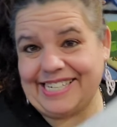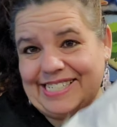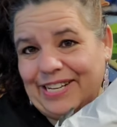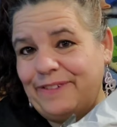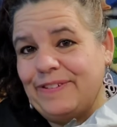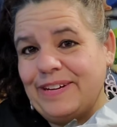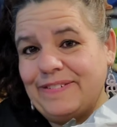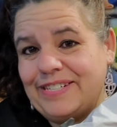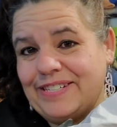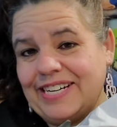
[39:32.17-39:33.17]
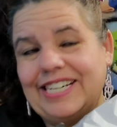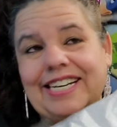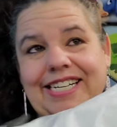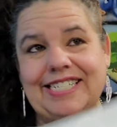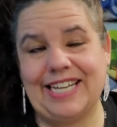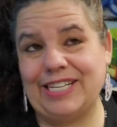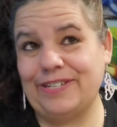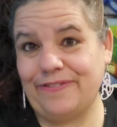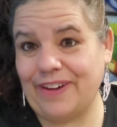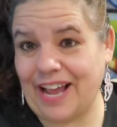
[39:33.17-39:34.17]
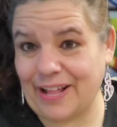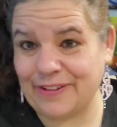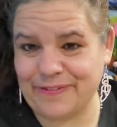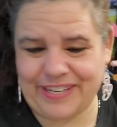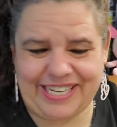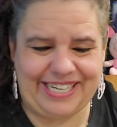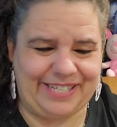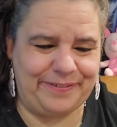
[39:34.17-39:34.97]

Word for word: So we were doing an exchange for Halloween.